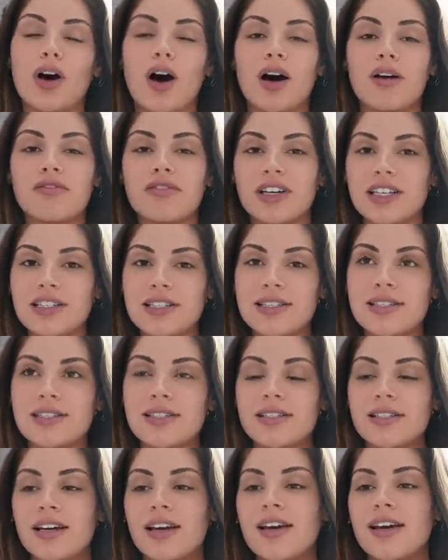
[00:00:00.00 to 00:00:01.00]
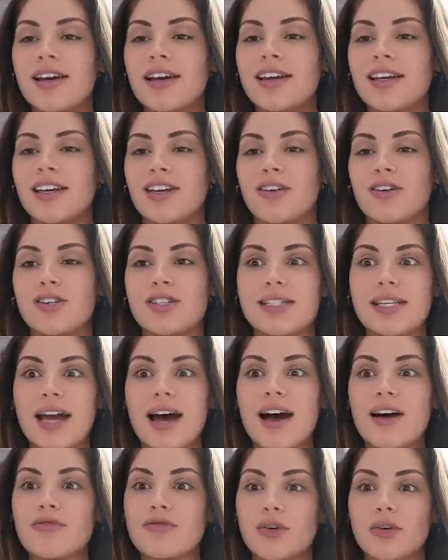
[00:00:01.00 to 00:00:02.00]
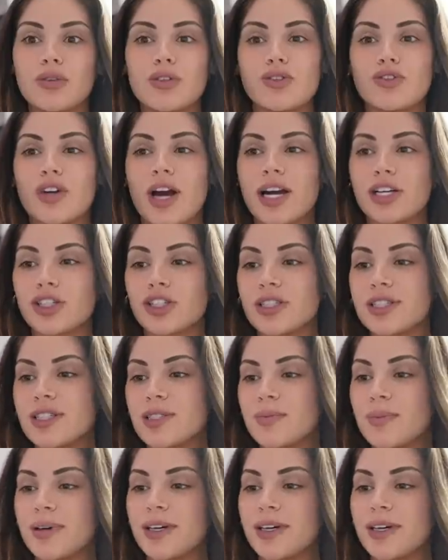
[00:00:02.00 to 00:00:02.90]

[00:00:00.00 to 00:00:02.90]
office. You know, just to have no distractions.